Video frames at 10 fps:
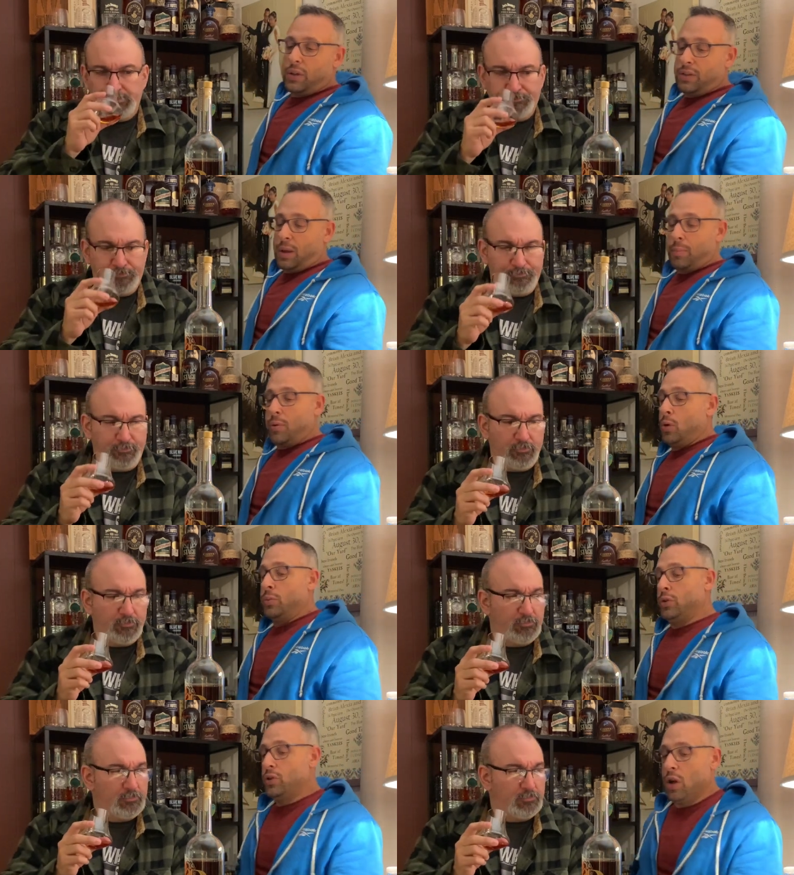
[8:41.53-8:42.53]
Speaker 1: it's like
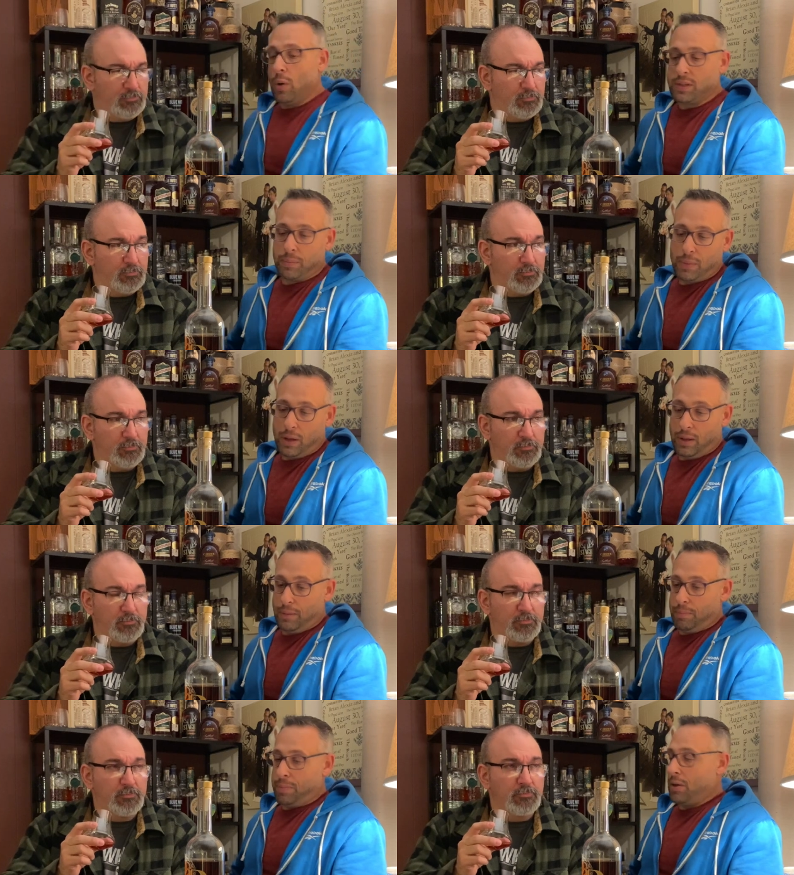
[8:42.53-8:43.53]
boom, you know it's a
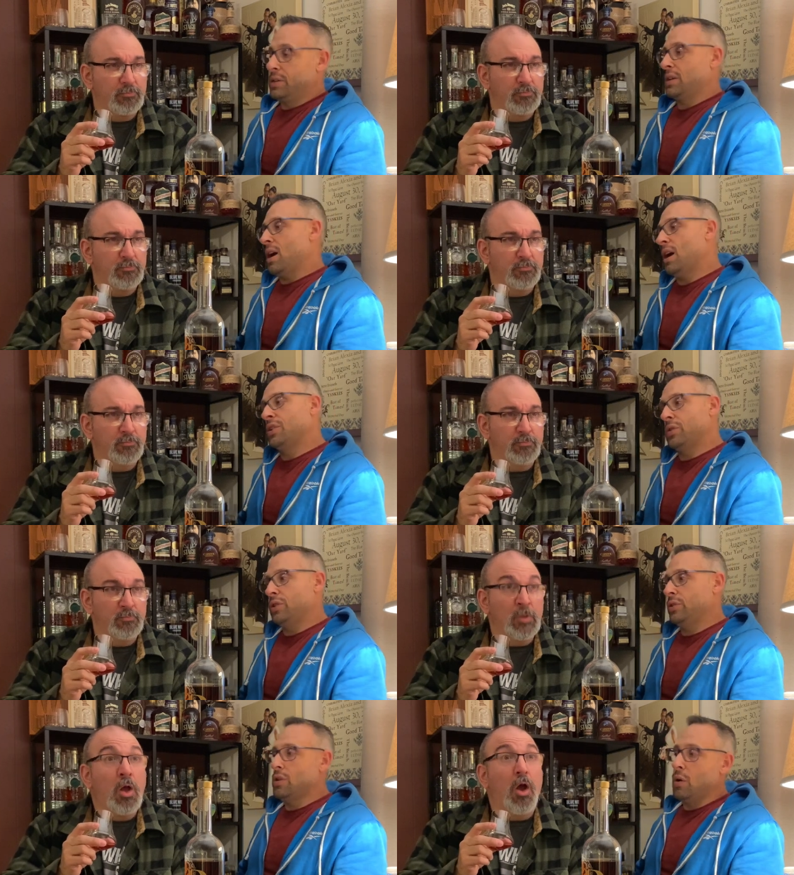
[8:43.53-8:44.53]
butterscotch, or
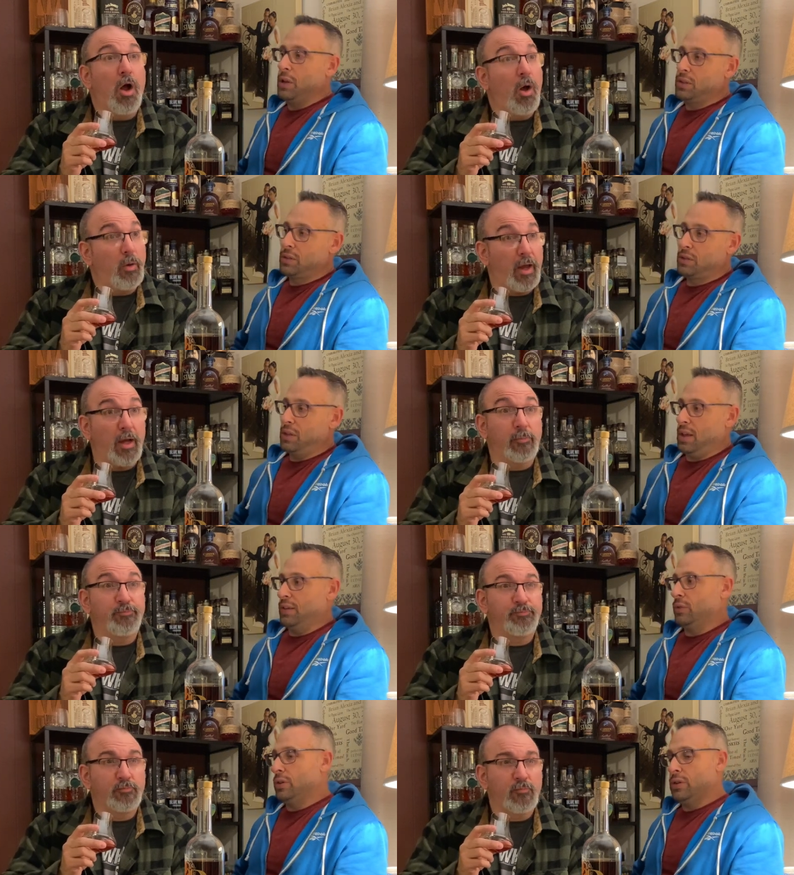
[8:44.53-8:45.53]
you know it's oh, yeah.
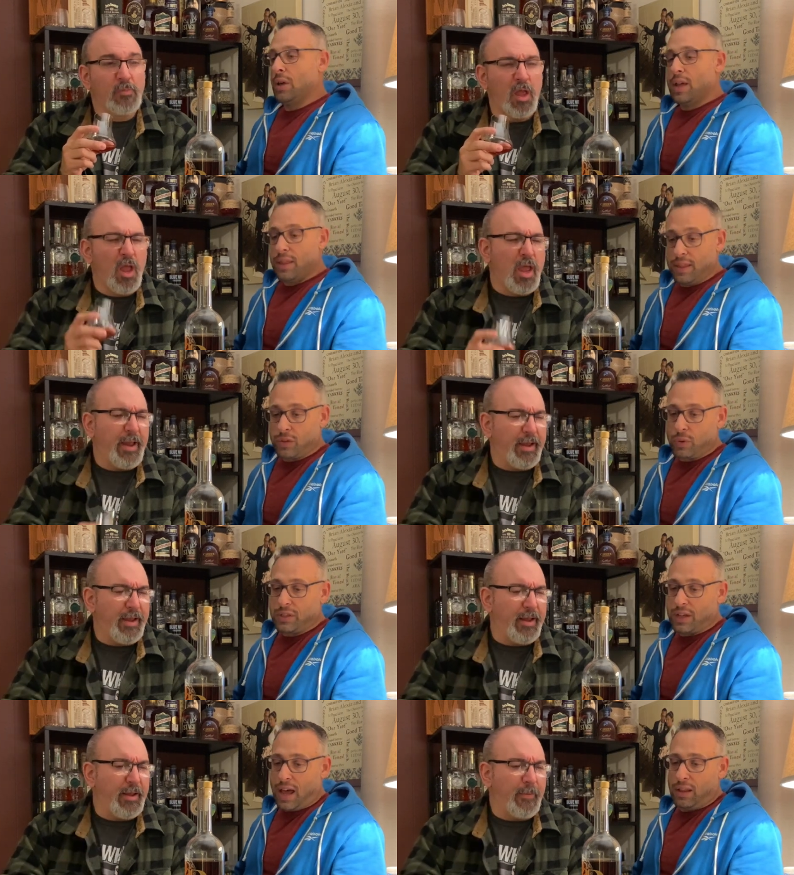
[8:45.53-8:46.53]
this, or you know this
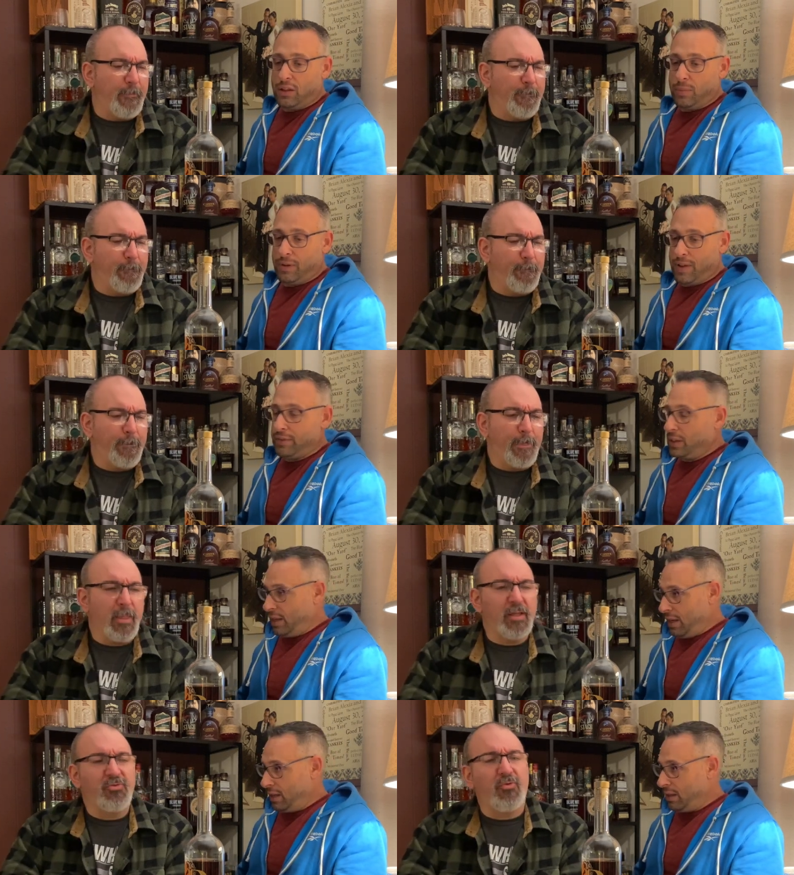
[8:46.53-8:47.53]
one's kind of a little bit of
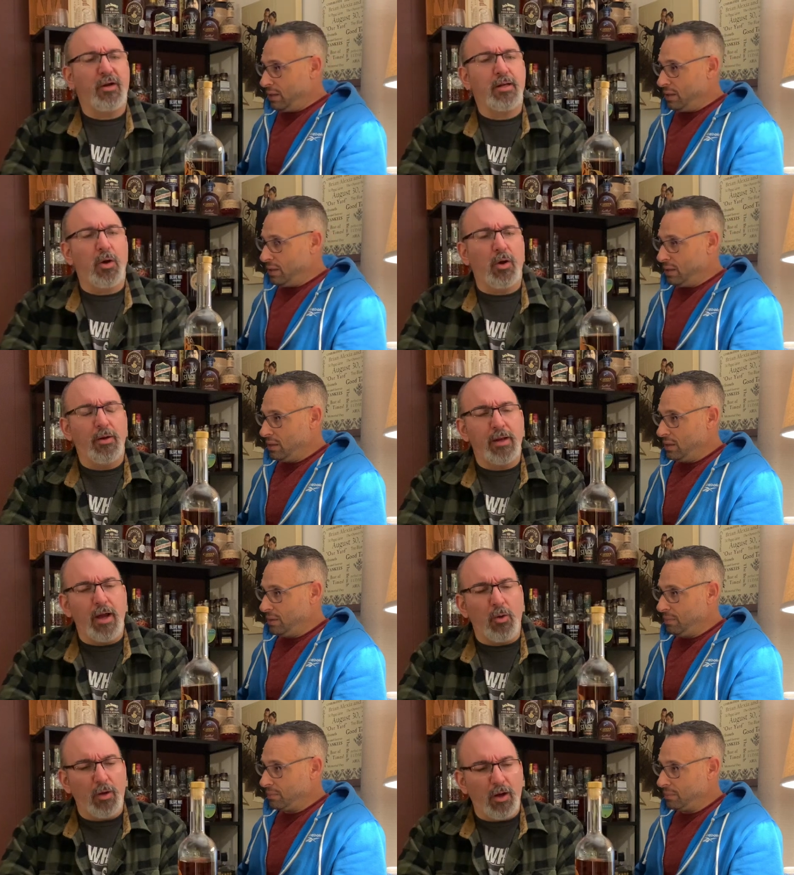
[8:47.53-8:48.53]
everything. It's
Speaker 2: funny now.
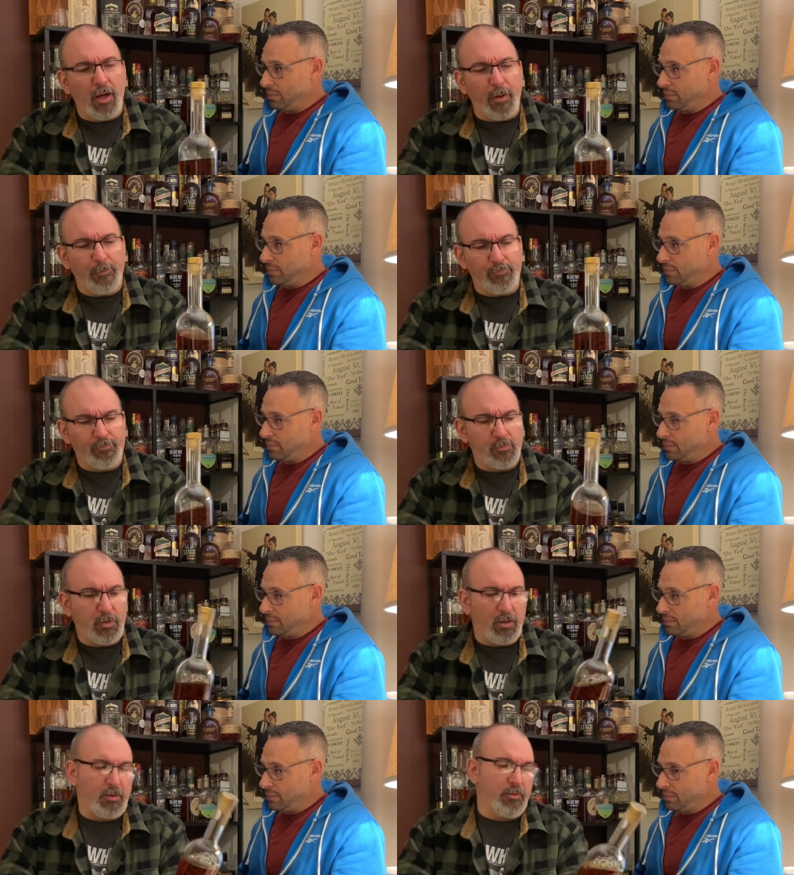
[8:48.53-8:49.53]
Now um,
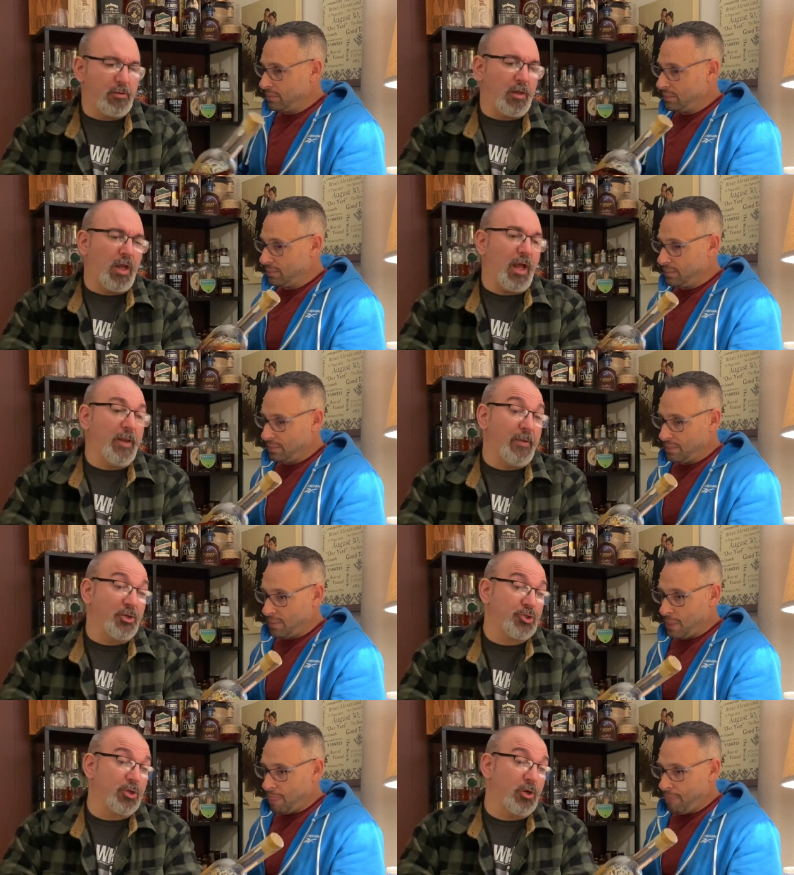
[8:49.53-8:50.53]
I'm
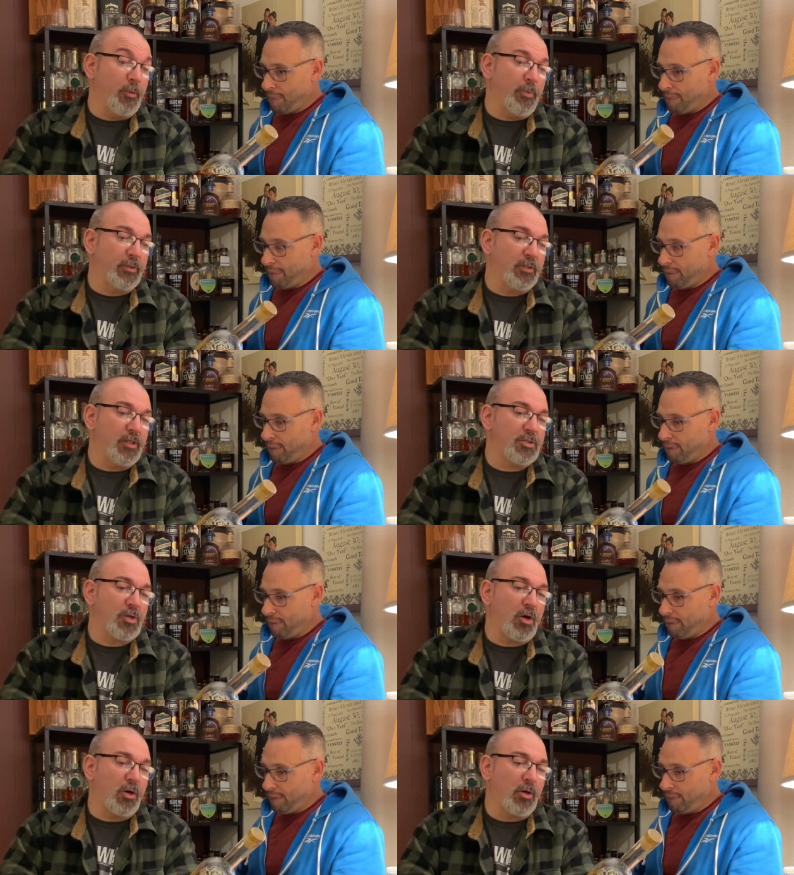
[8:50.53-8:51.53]
not sure, but these
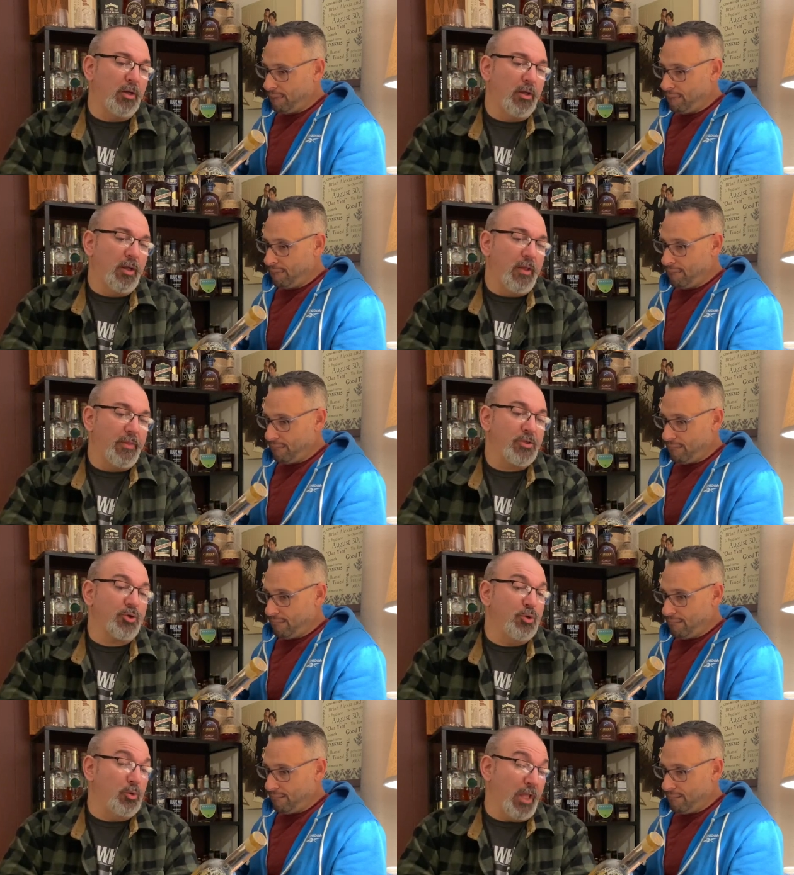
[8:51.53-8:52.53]
are these
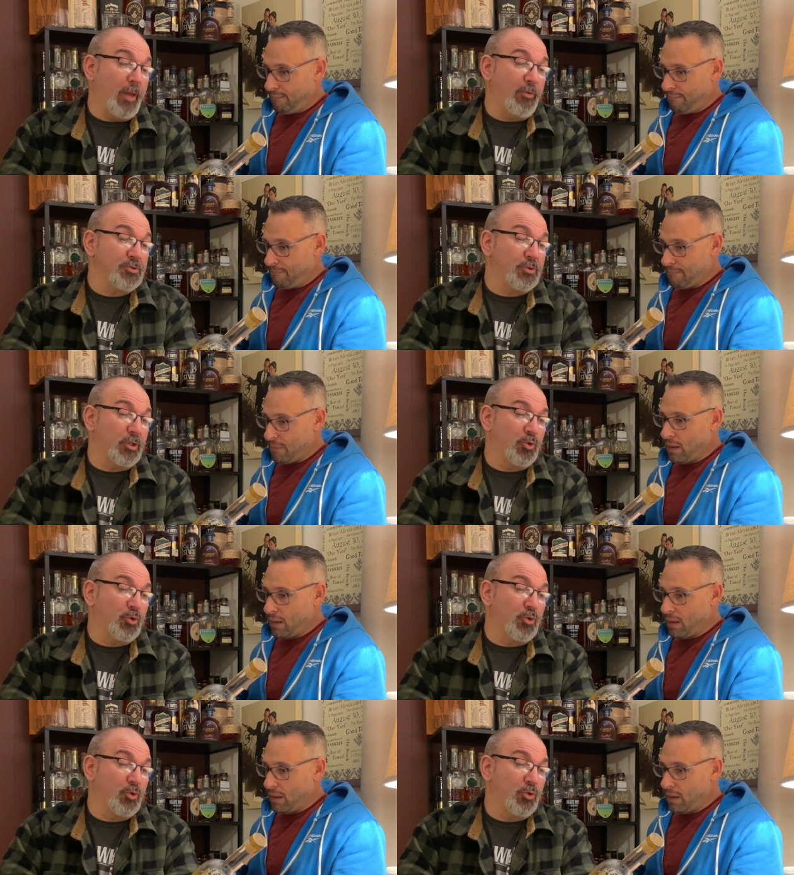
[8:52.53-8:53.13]
are new labels. So the,